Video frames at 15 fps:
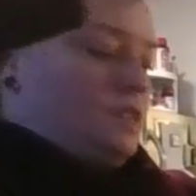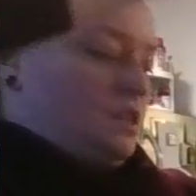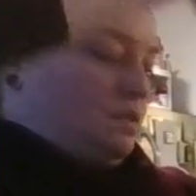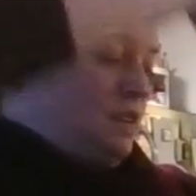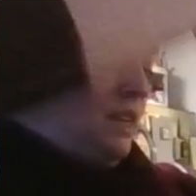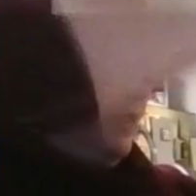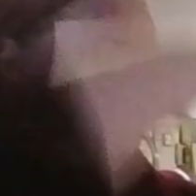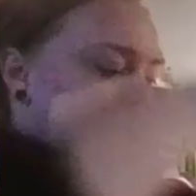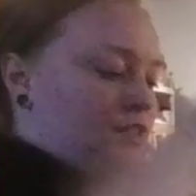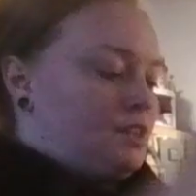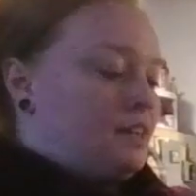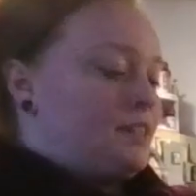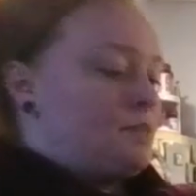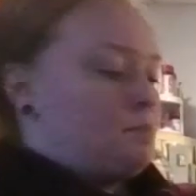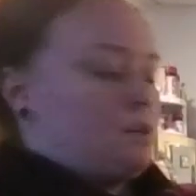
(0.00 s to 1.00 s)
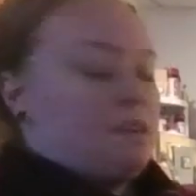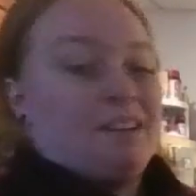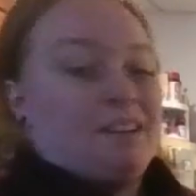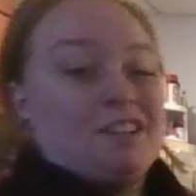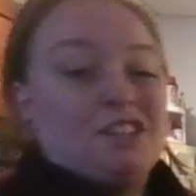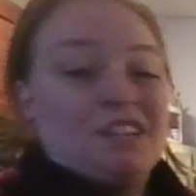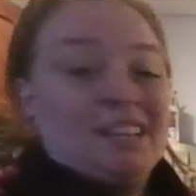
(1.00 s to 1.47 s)
All right, so that's pretty
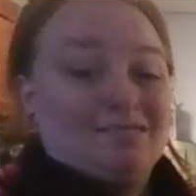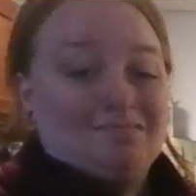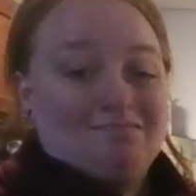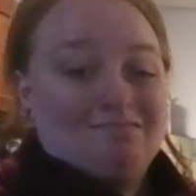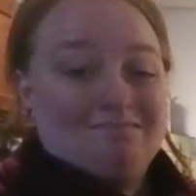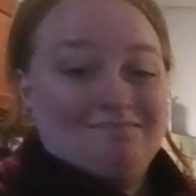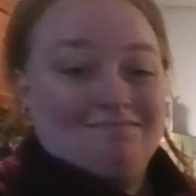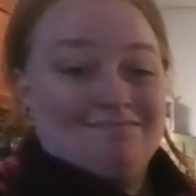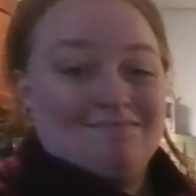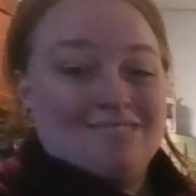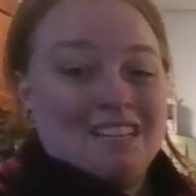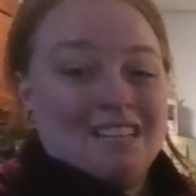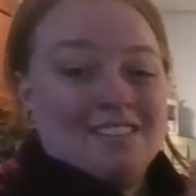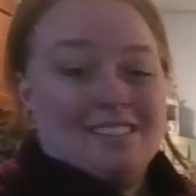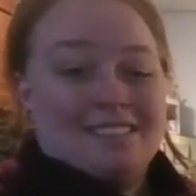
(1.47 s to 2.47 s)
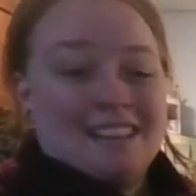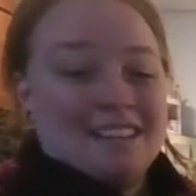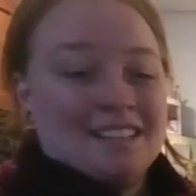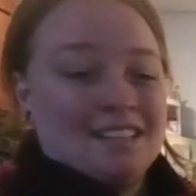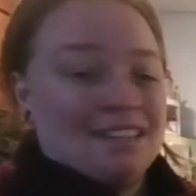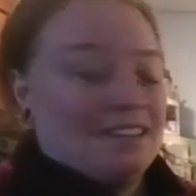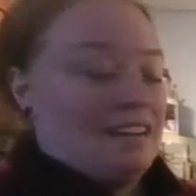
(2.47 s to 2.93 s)
much it.
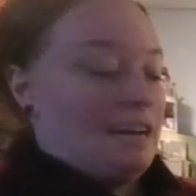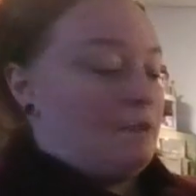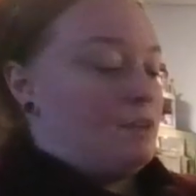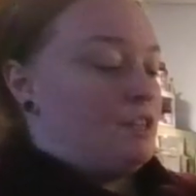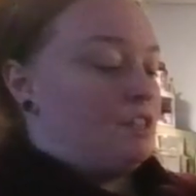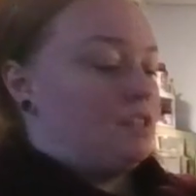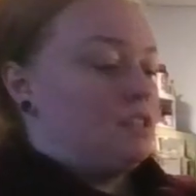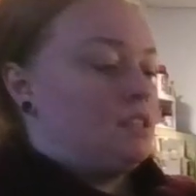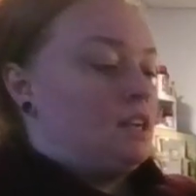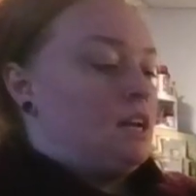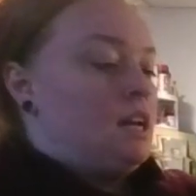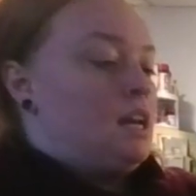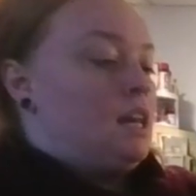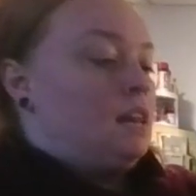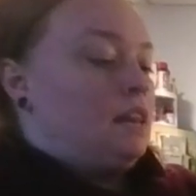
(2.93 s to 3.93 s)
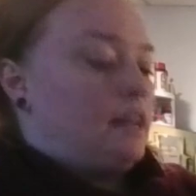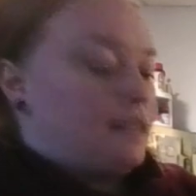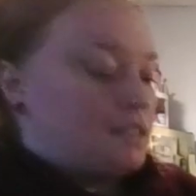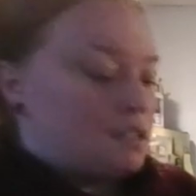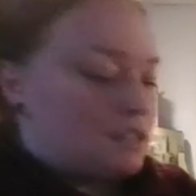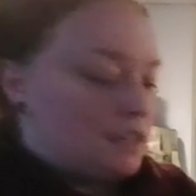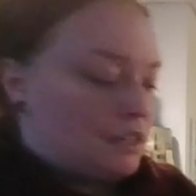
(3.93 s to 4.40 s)
That's it. Now we just let
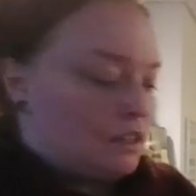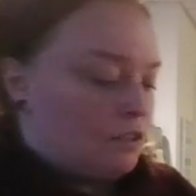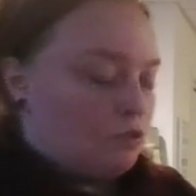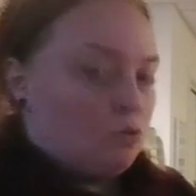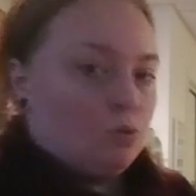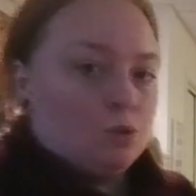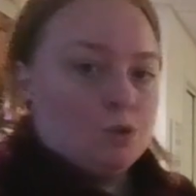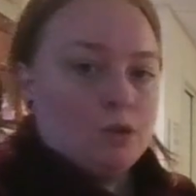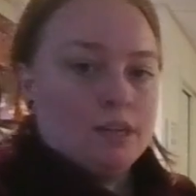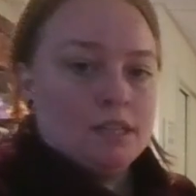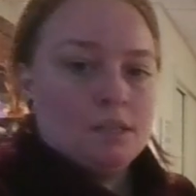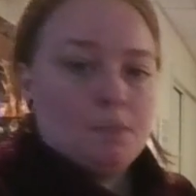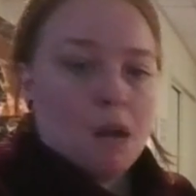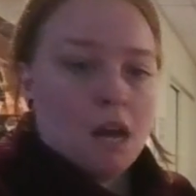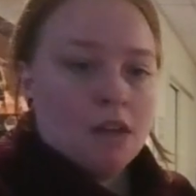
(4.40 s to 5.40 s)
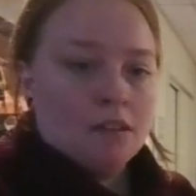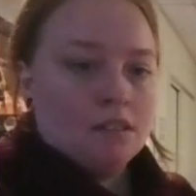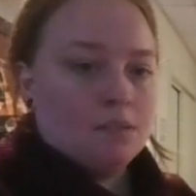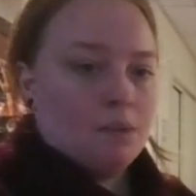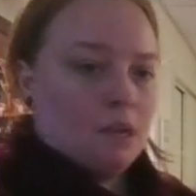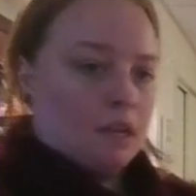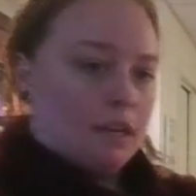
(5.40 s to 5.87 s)
it sit in a cool, dry spot.
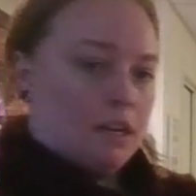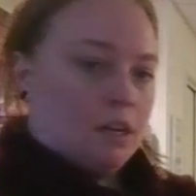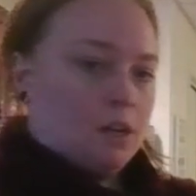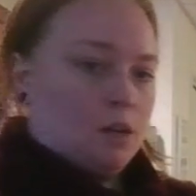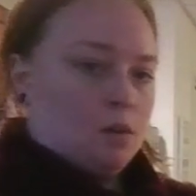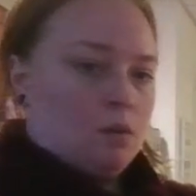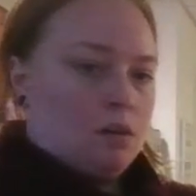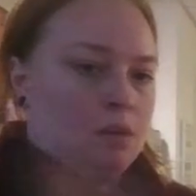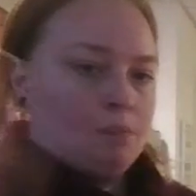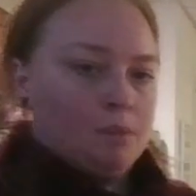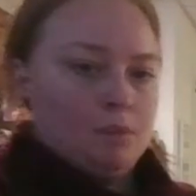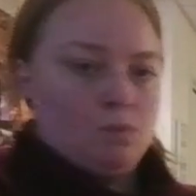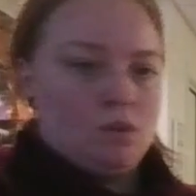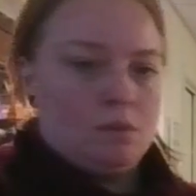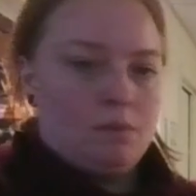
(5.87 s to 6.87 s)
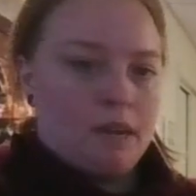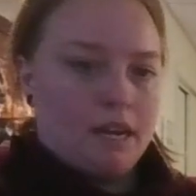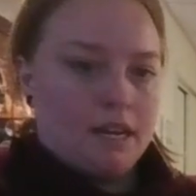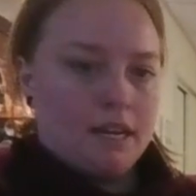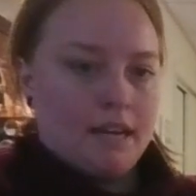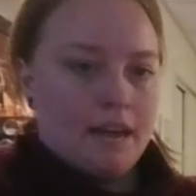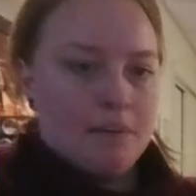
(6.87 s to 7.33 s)
It's probably going to go up in one of
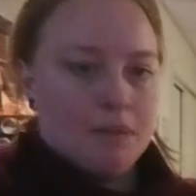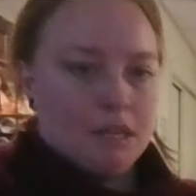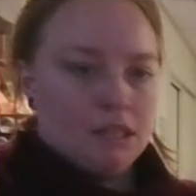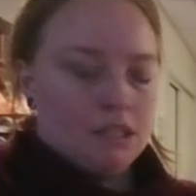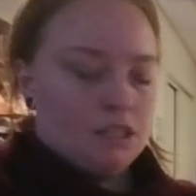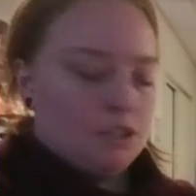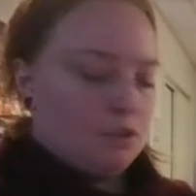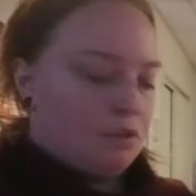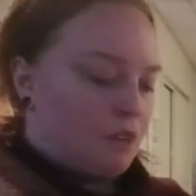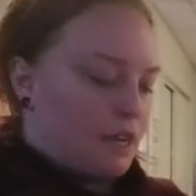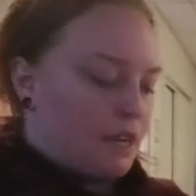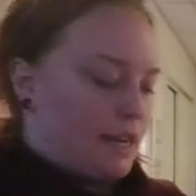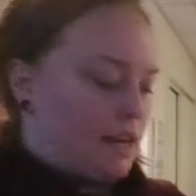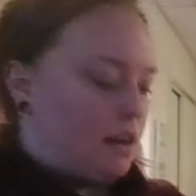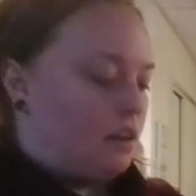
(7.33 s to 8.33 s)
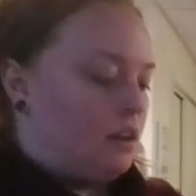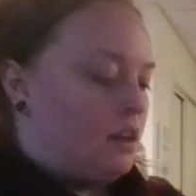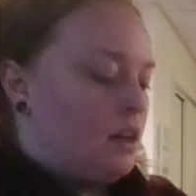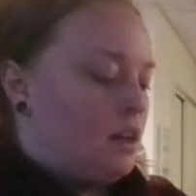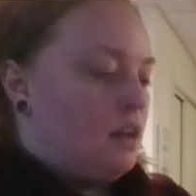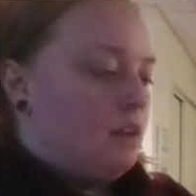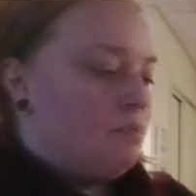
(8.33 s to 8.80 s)
my cabinets over here,
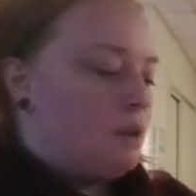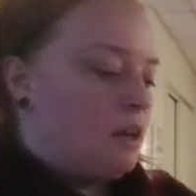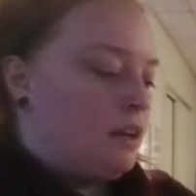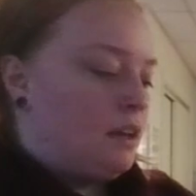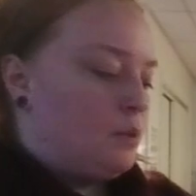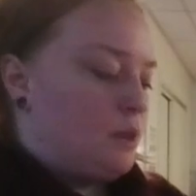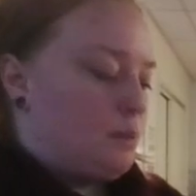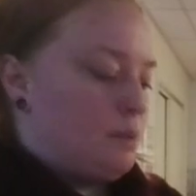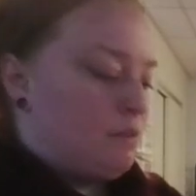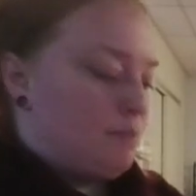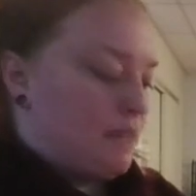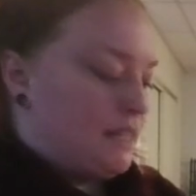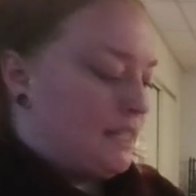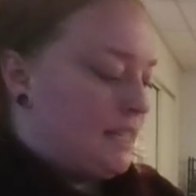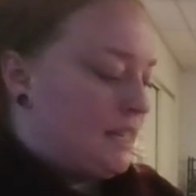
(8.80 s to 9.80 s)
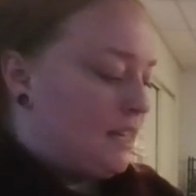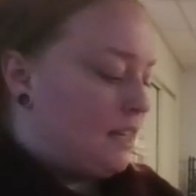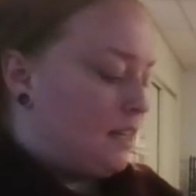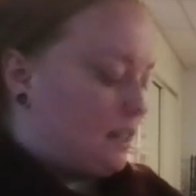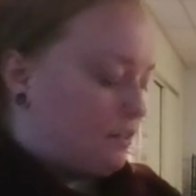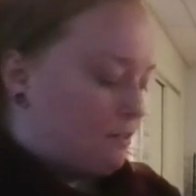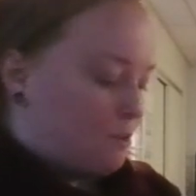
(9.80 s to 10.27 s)
probably the one above my sink
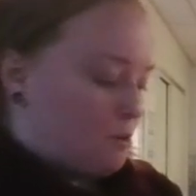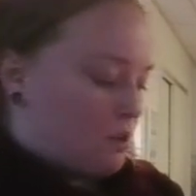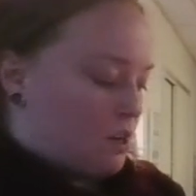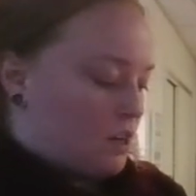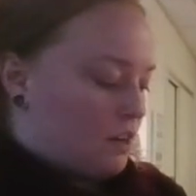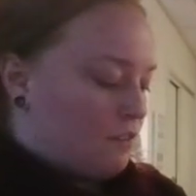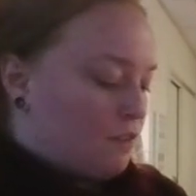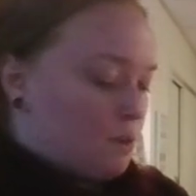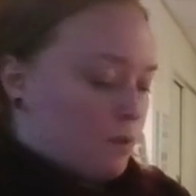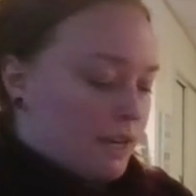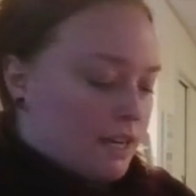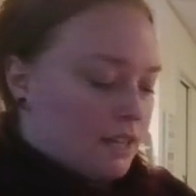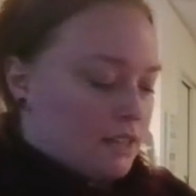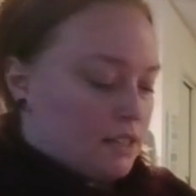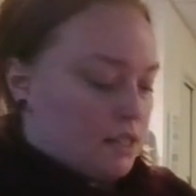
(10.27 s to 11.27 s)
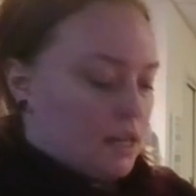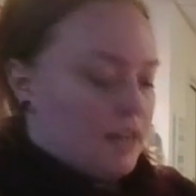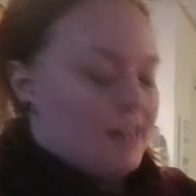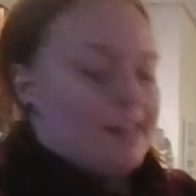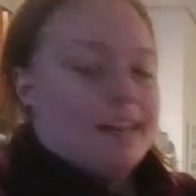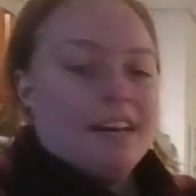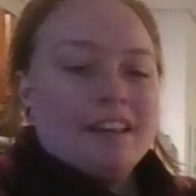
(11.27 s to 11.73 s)
for a few weeks,
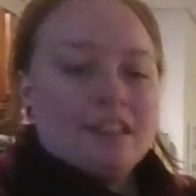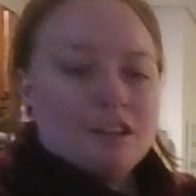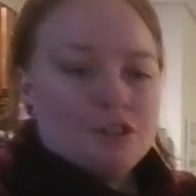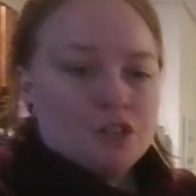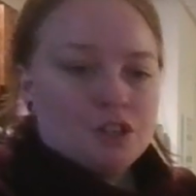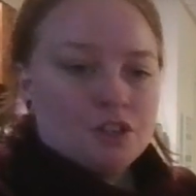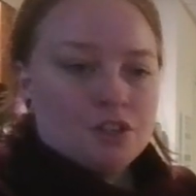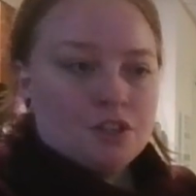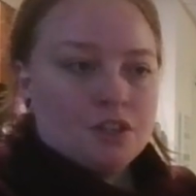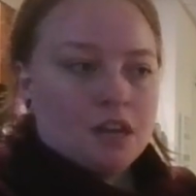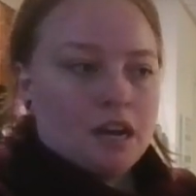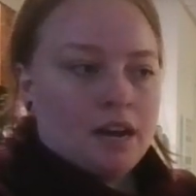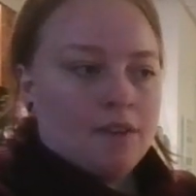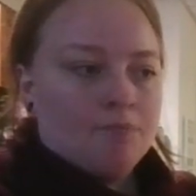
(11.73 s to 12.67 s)
and then just